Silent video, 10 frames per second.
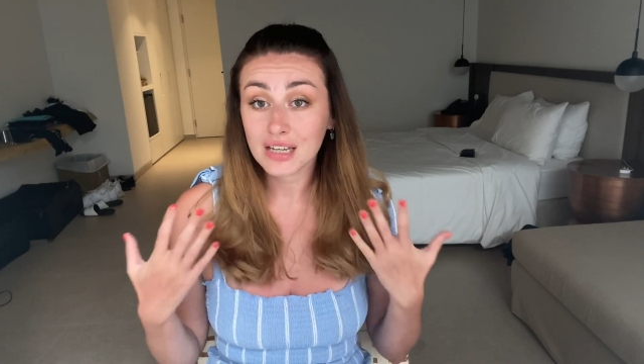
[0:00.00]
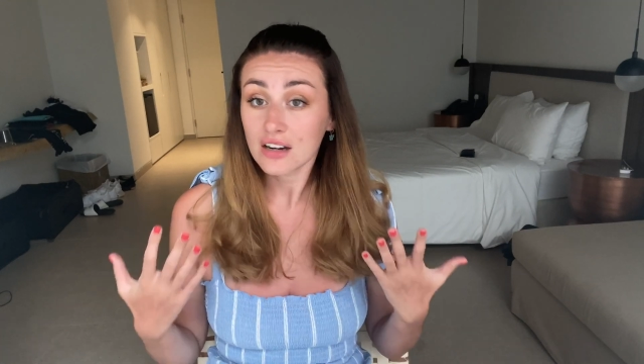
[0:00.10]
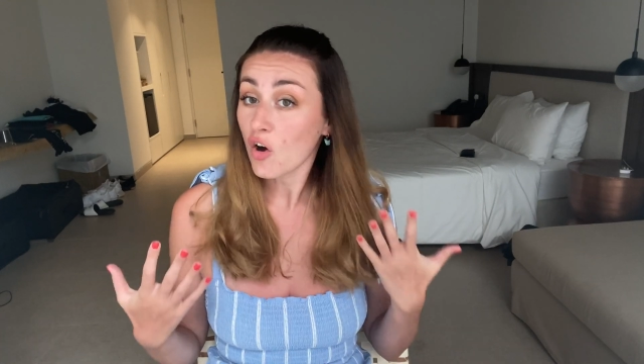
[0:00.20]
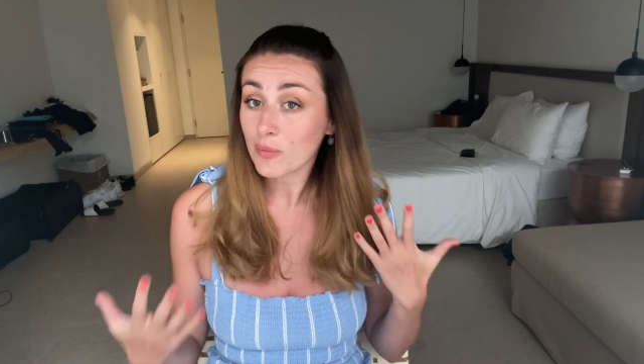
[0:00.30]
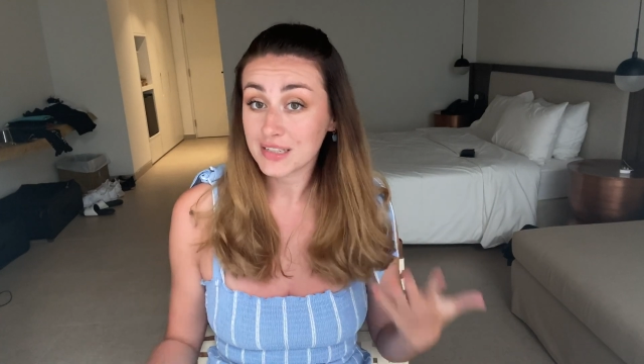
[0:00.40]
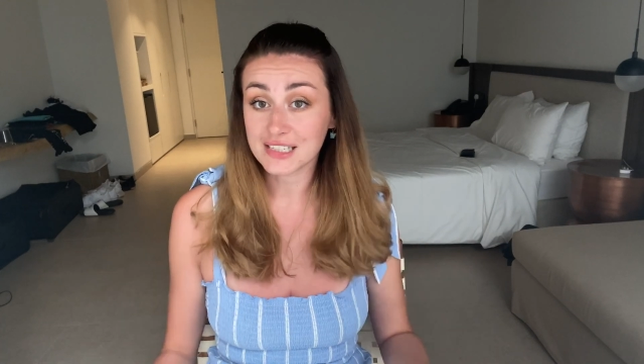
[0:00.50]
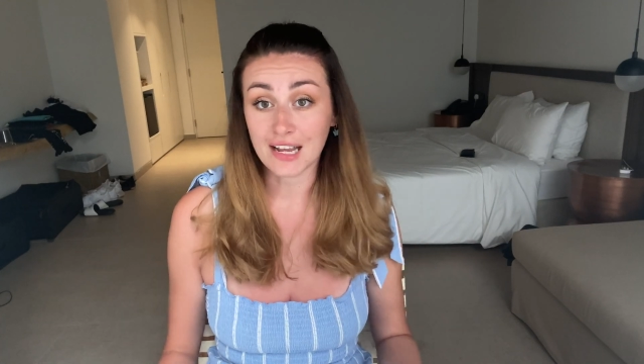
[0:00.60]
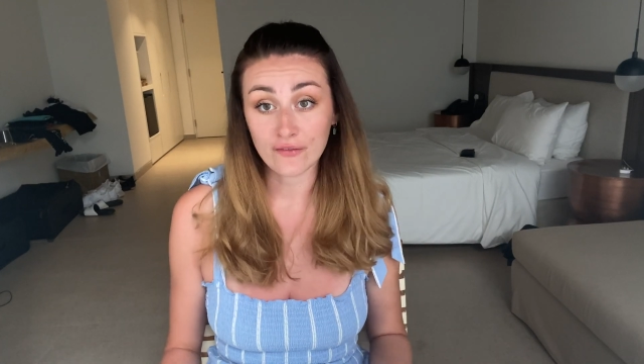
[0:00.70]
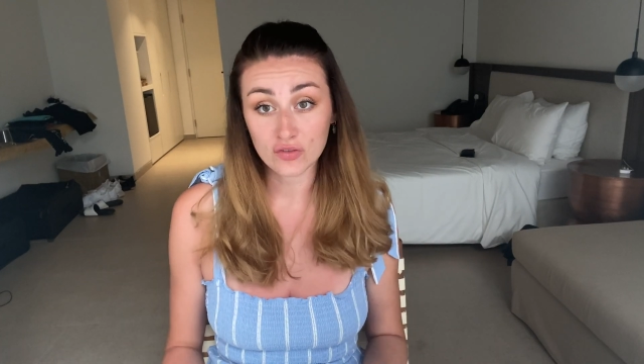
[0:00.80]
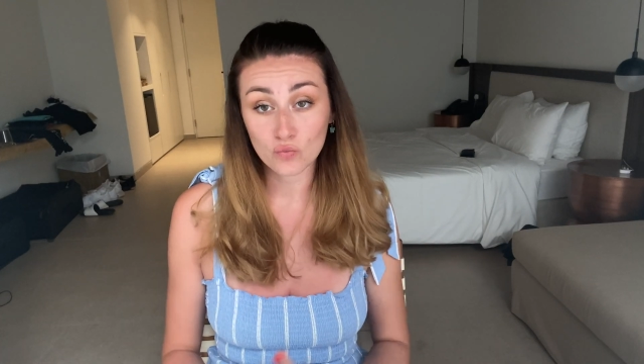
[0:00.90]
common
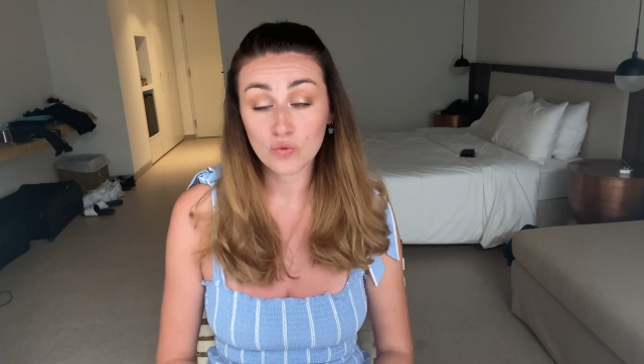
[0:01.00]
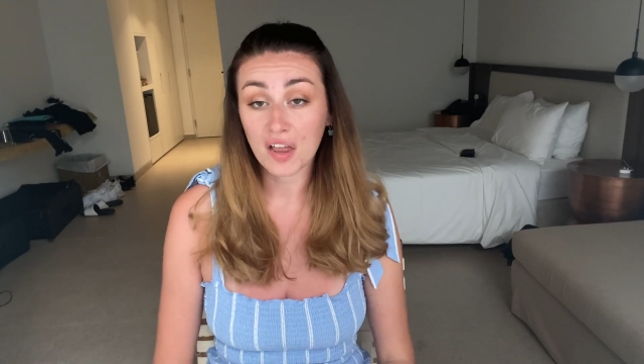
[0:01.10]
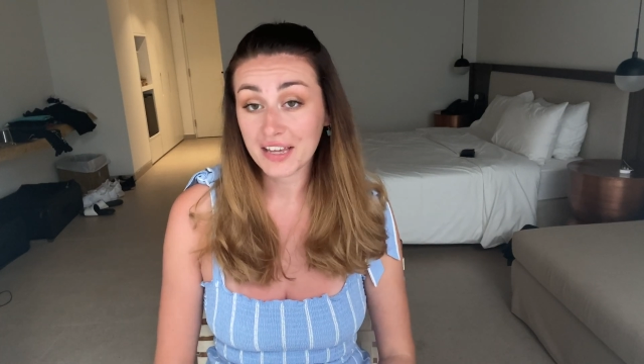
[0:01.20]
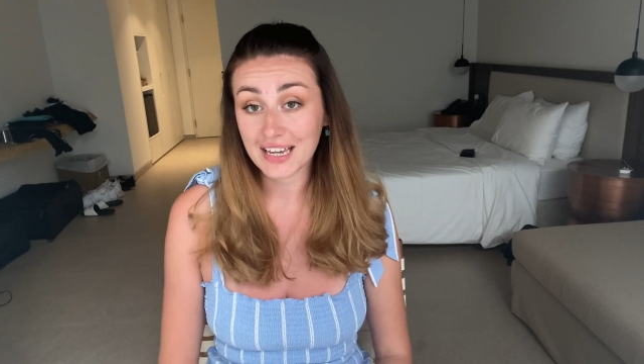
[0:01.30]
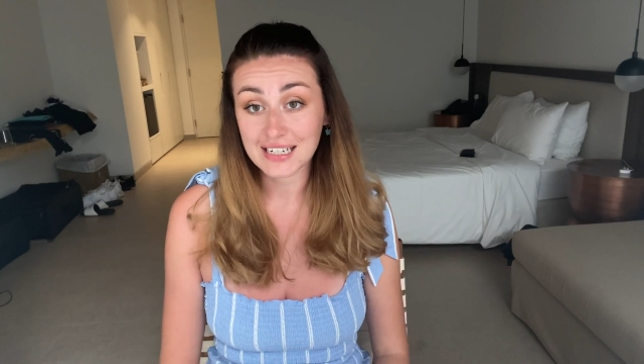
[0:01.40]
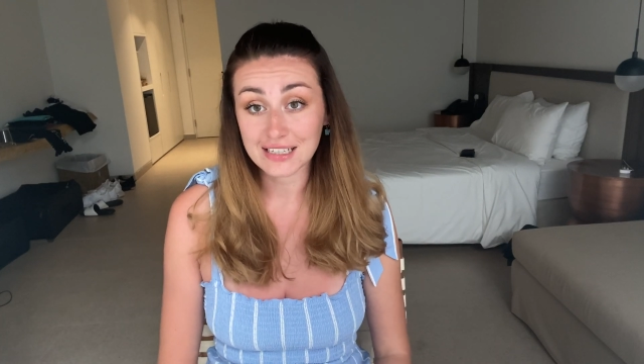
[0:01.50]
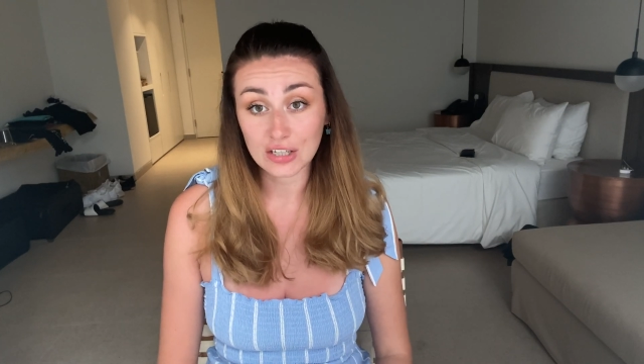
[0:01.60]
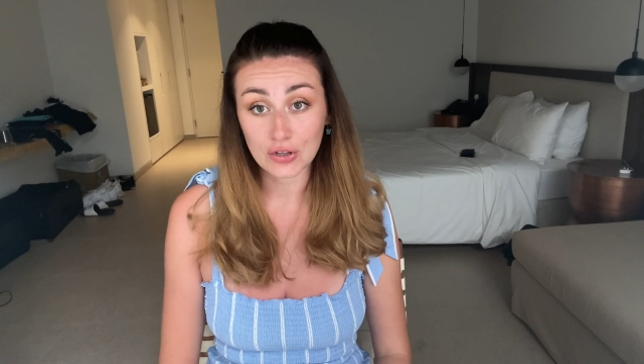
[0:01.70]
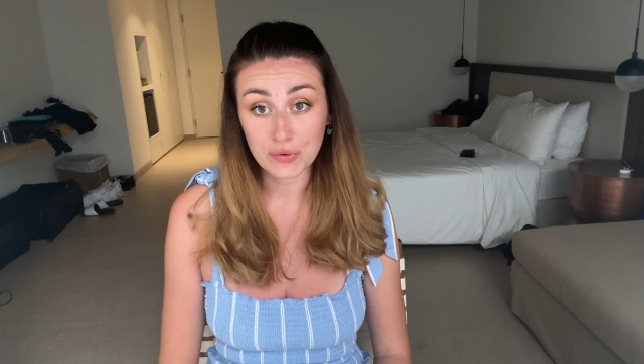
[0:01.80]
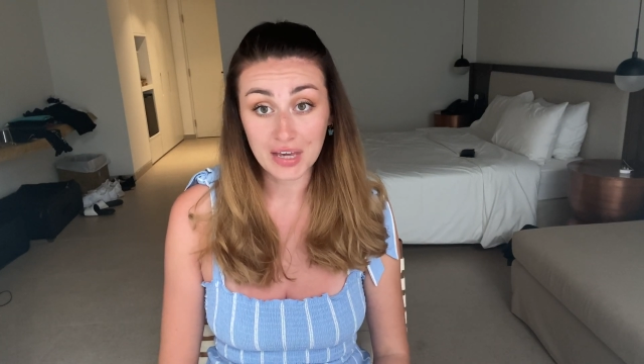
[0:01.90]
sense, like it is in
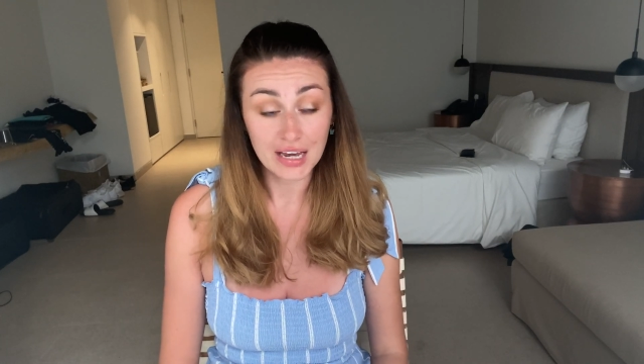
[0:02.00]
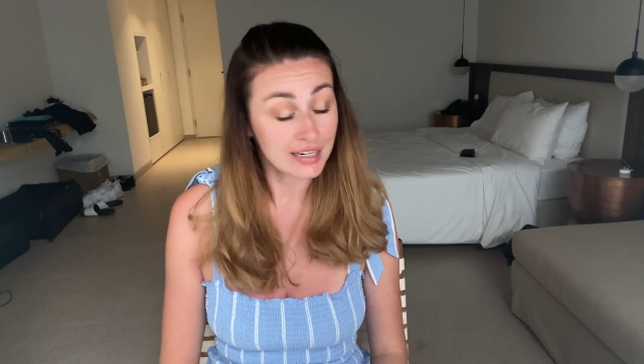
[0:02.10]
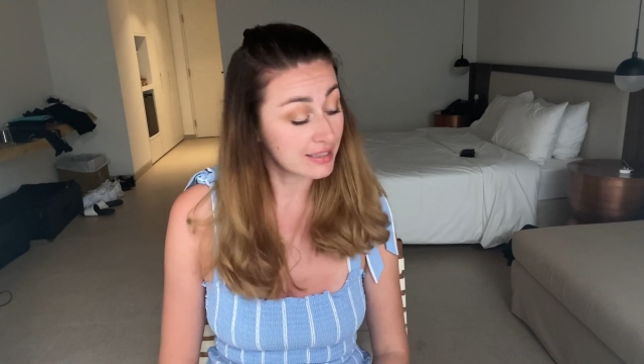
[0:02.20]
the UK.